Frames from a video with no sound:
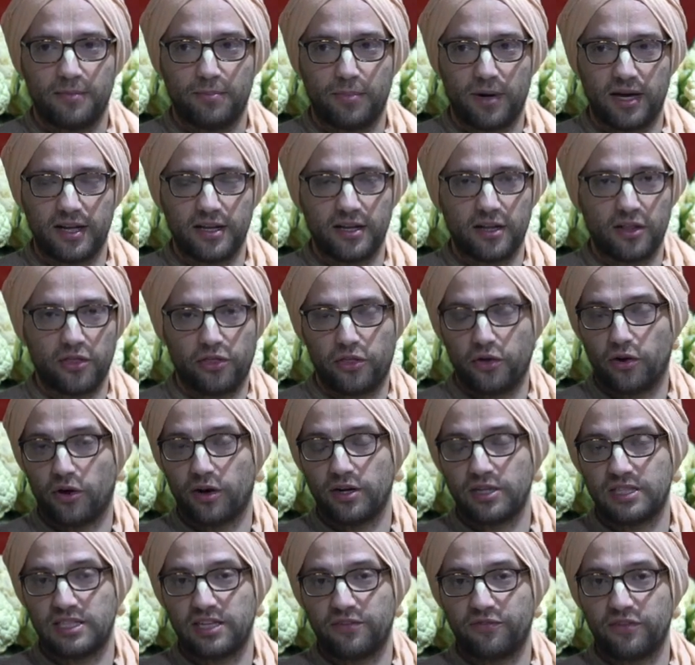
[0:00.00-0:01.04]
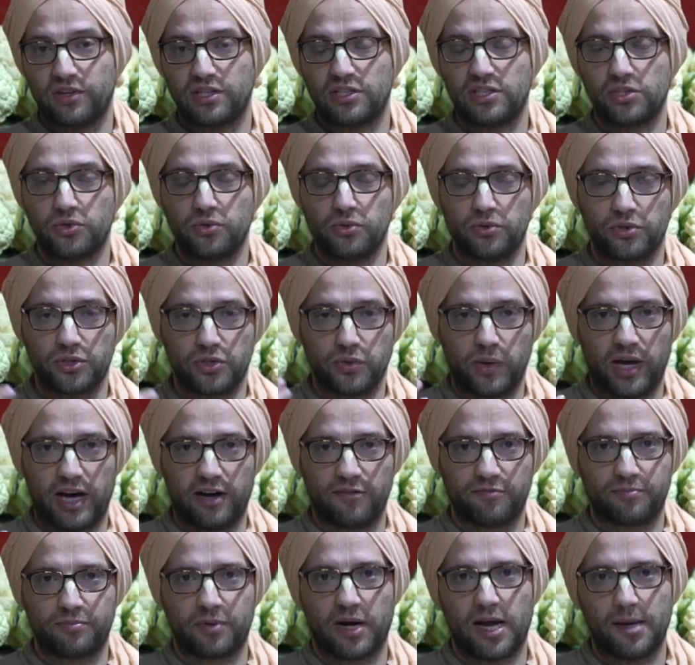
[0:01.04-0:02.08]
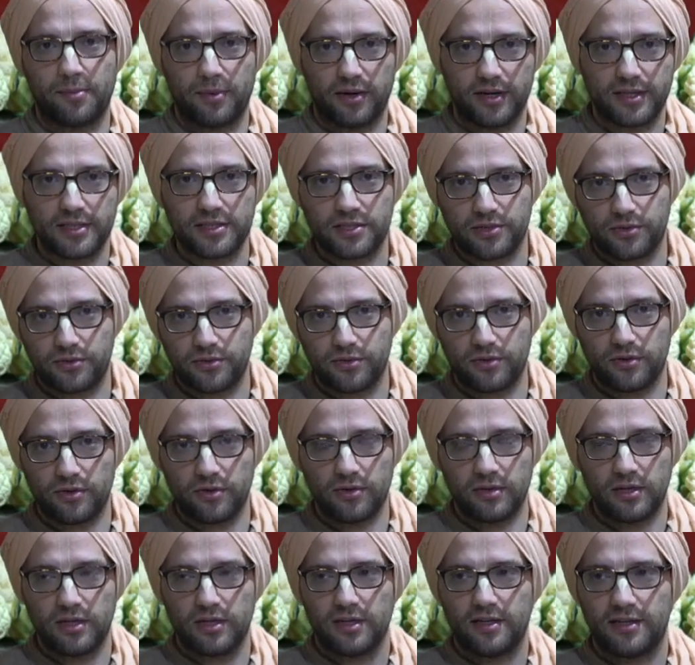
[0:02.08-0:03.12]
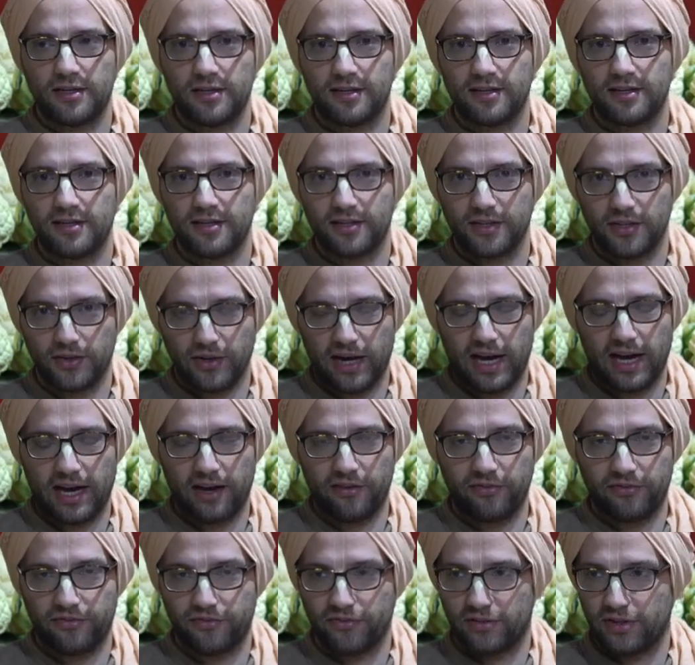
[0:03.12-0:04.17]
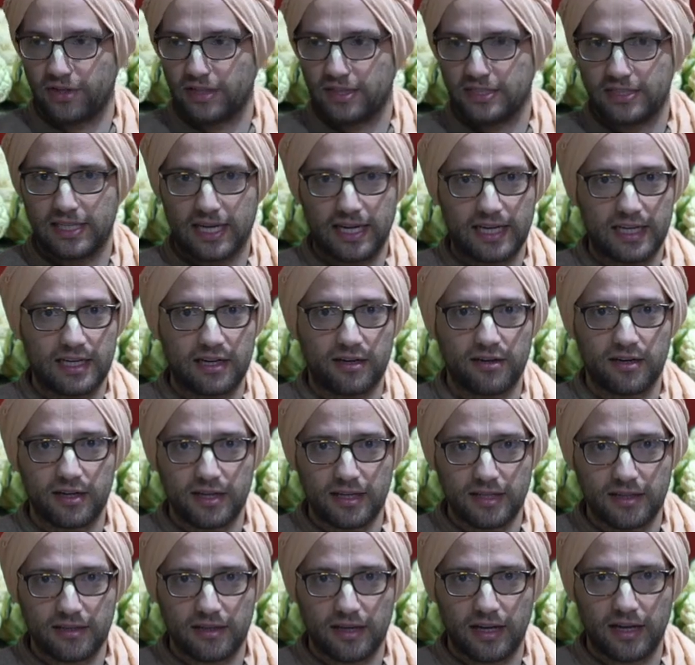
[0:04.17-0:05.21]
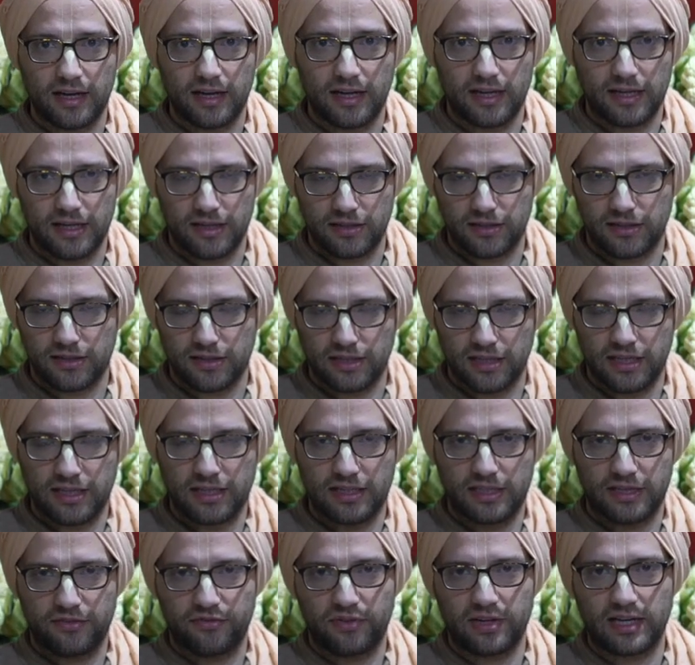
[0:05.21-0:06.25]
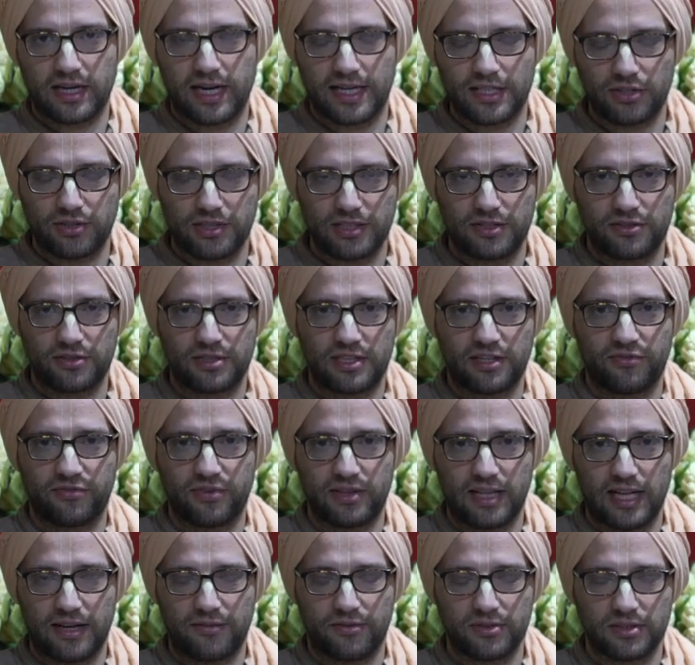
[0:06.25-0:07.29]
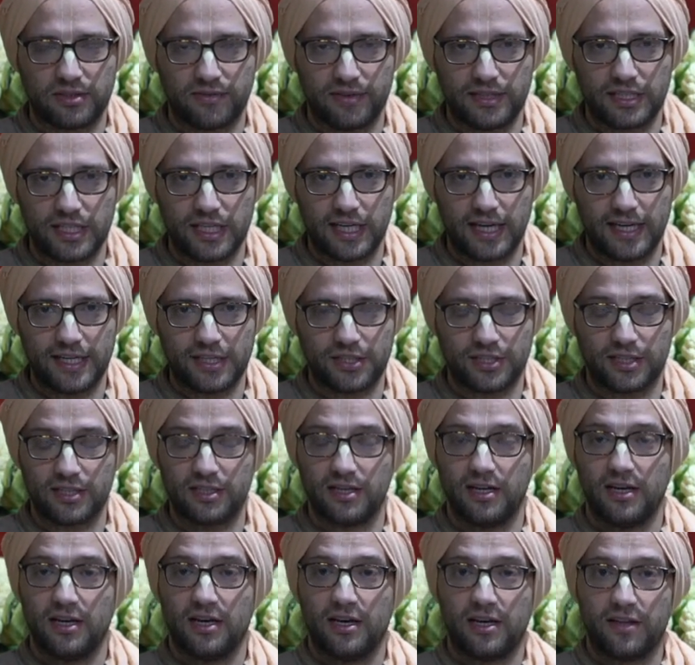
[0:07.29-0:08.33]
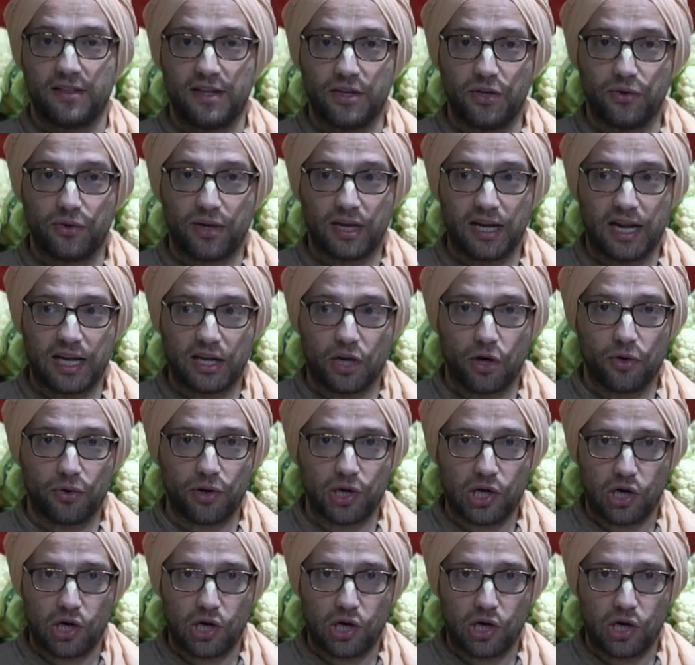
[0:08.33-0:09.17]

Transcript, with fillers: but there are different schools. You have primary school, you have secondary. In different countries, there's different levels of education. Then you can go to